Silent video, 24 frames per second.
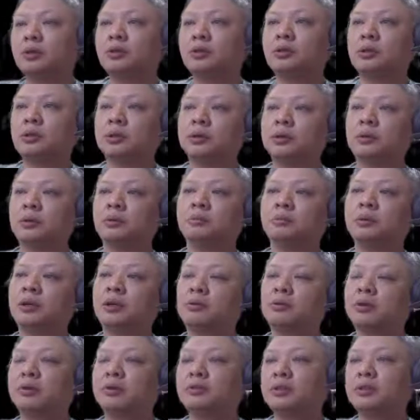So
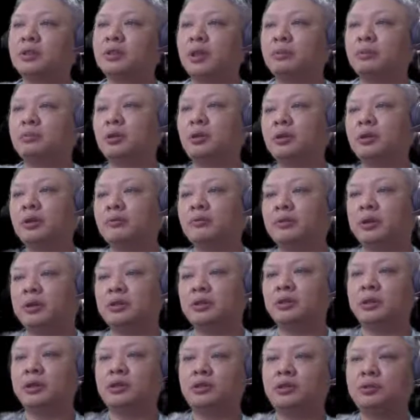black would have a slight pawn
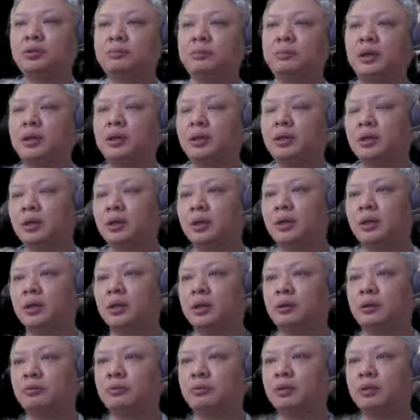advantage, but
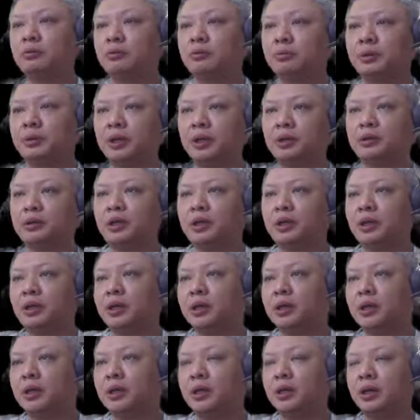red will be
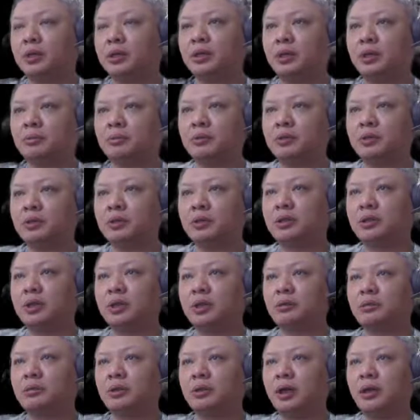attacking, as can be seen,
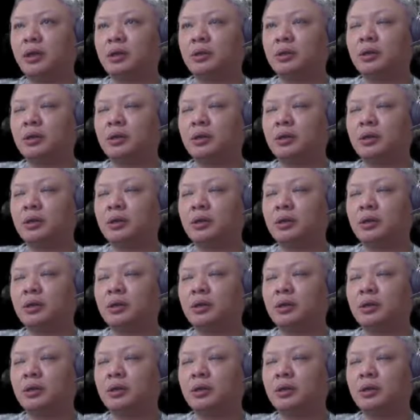and